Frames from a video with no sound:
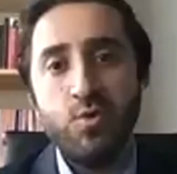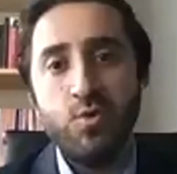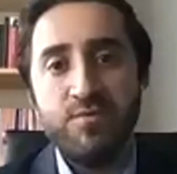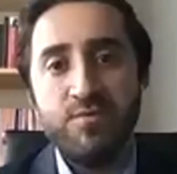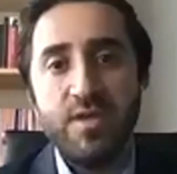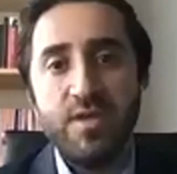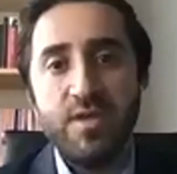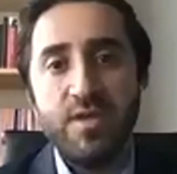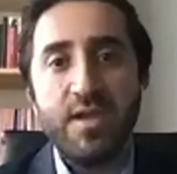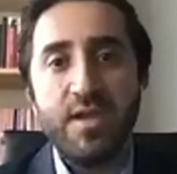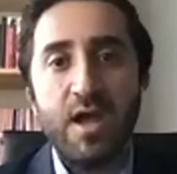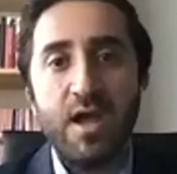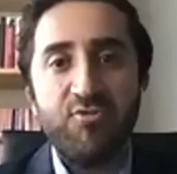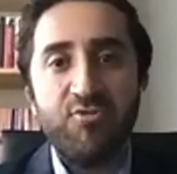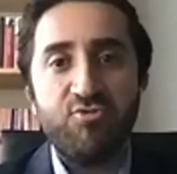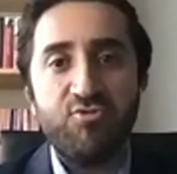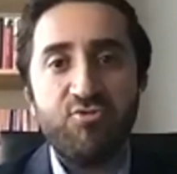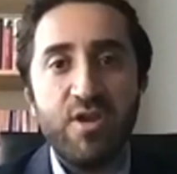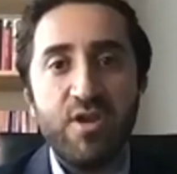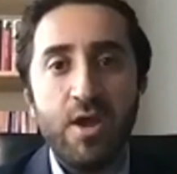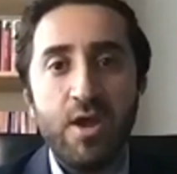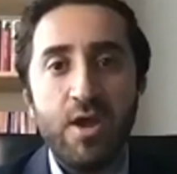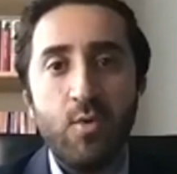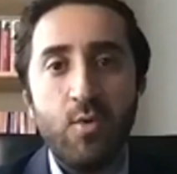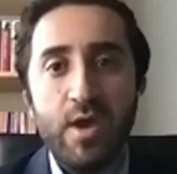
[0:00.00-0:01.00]
to move the
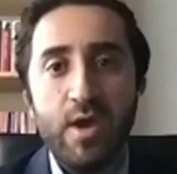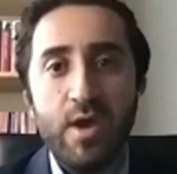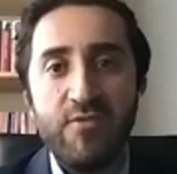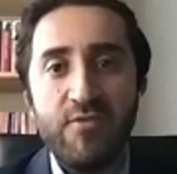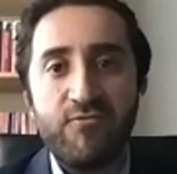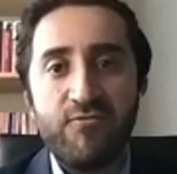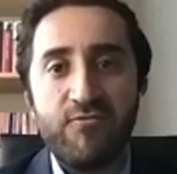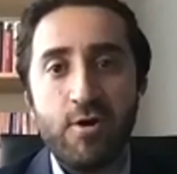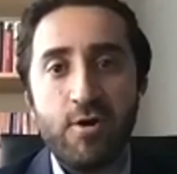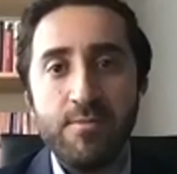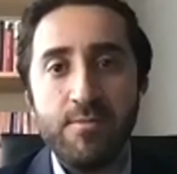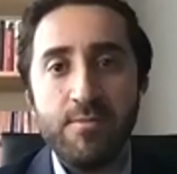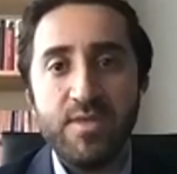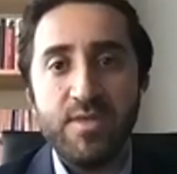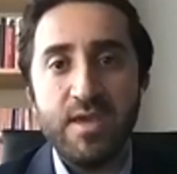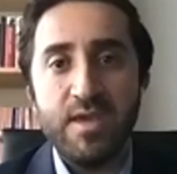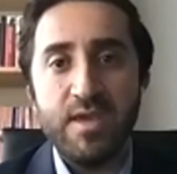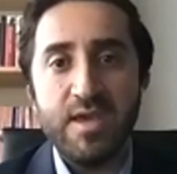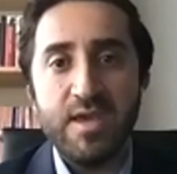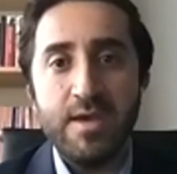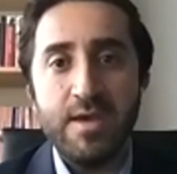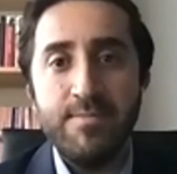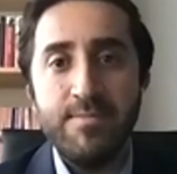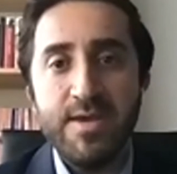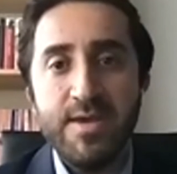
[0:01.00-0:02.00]
country away from
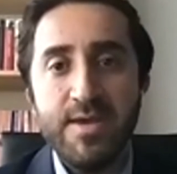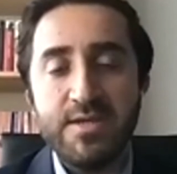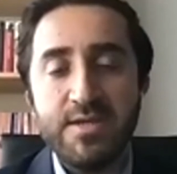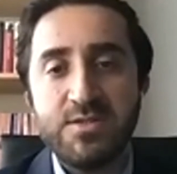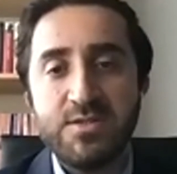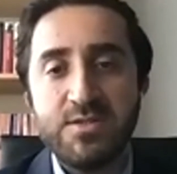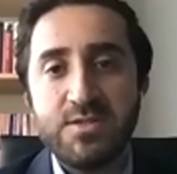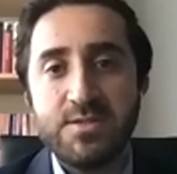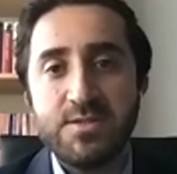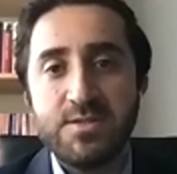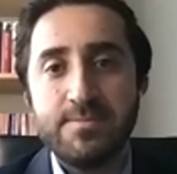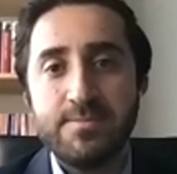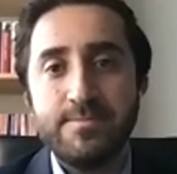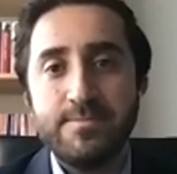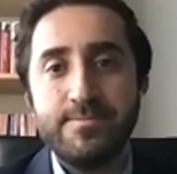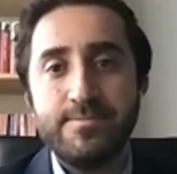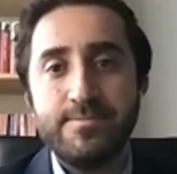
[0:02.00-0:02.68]
the abyss.